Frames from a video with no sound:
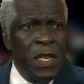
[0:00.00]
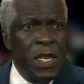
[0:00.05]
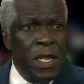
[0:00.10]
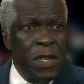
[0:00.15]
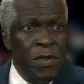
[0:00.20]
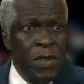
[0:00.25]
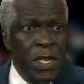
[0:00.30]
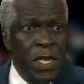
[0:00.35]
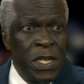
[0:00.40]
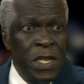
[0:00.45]

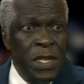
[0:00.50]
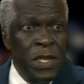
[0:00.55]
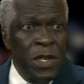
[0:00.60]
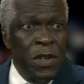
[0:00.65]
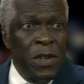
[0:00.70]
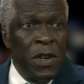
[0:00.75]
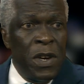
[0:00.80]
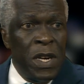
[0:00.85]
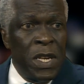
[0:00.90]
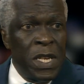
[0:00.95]
areas
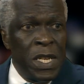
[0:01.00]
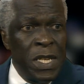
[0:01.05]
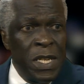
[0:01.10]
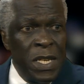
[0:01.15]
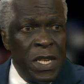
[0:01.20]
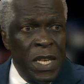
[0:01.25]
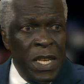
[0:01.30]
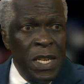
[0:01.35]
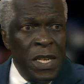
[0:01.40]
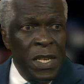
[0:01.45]
or other
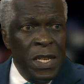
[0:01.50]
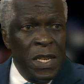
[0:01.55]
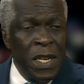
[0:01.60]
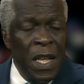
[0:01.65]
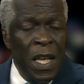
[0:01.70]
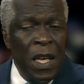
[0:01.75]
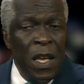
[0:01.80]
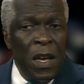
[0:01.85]
states,